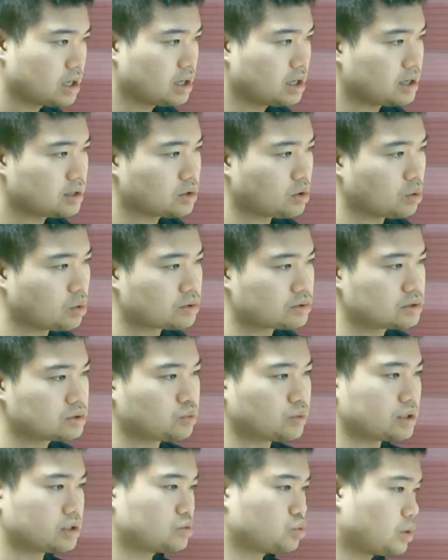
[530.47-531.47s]
in orders
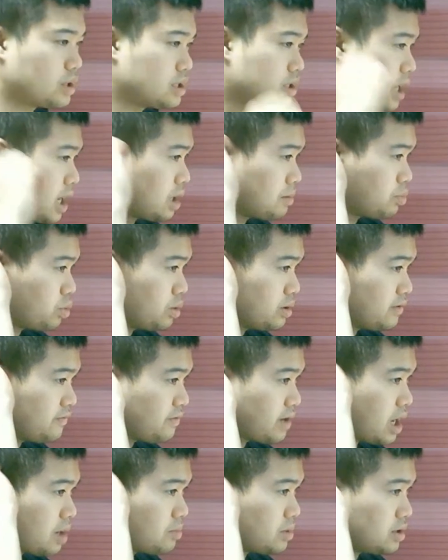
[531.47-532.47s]
with
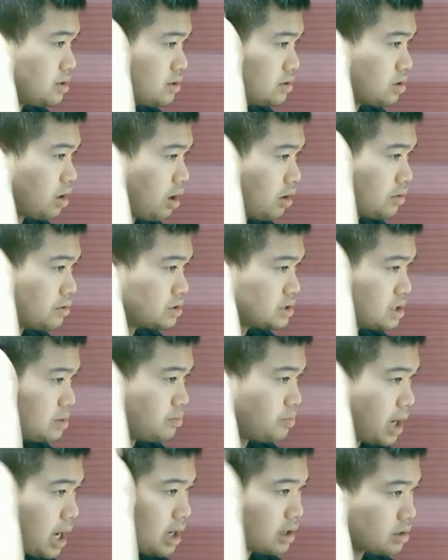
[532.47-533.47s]
$29.5 billion in
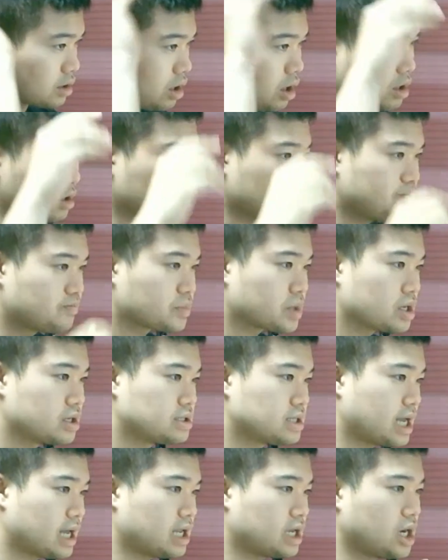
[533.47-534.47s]
backlog,
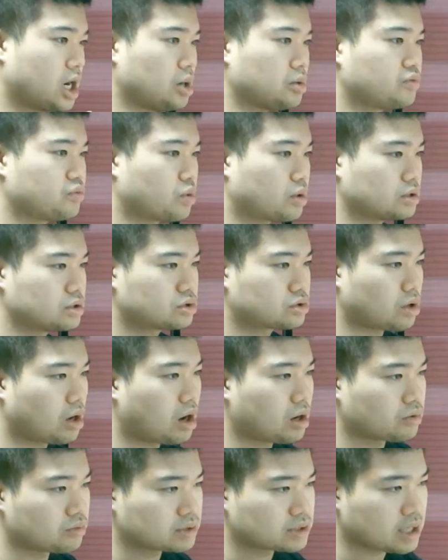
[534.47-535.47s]
setting up for a
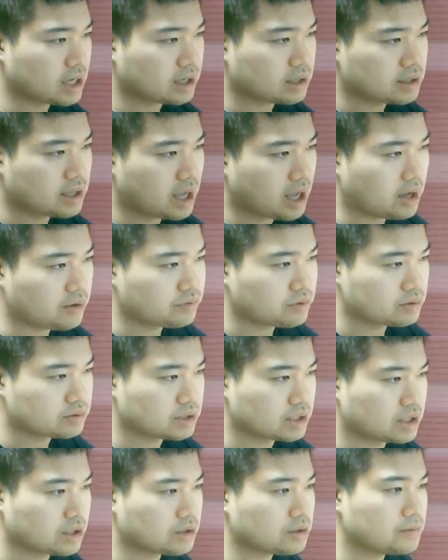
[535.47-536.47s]
strong second half of
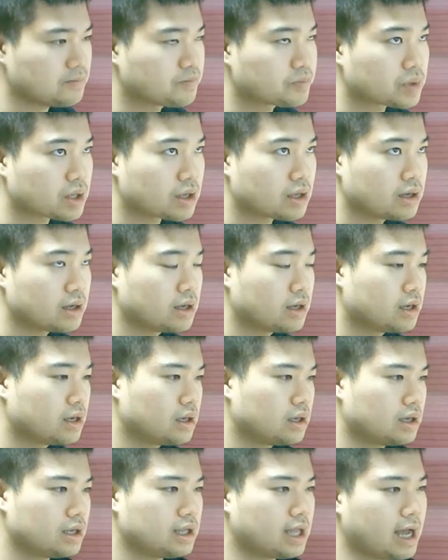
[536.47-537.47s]
the year.
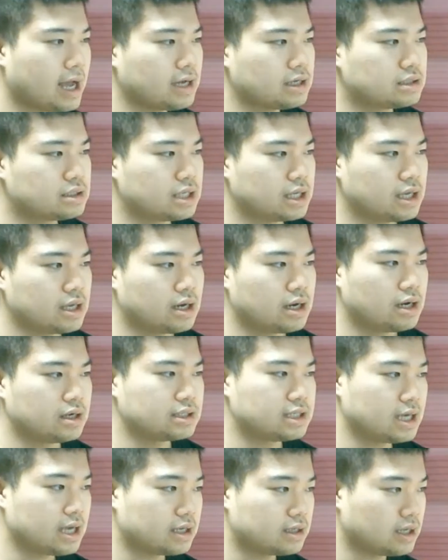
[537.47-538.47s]
It has the
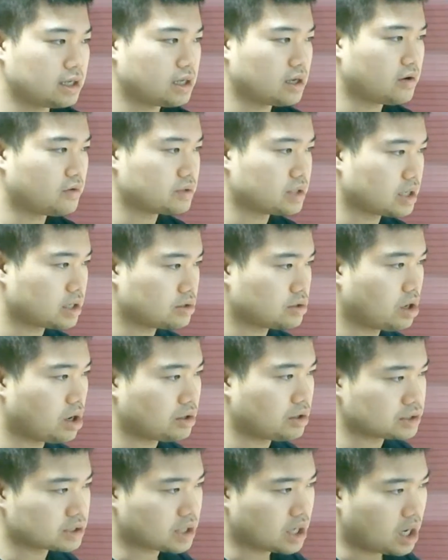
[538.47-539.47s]
DNA of a
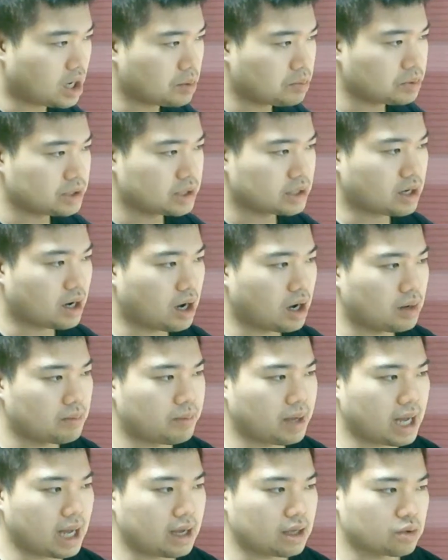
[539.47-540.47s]
technology company
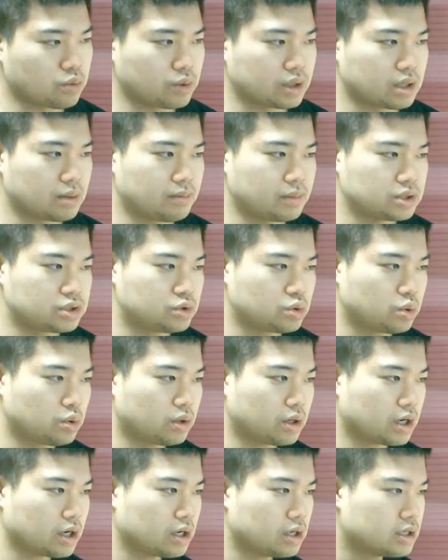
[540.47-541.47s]
combined with a
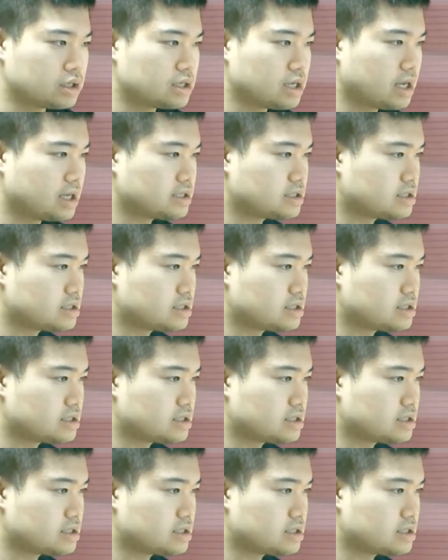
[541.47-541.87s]
mature and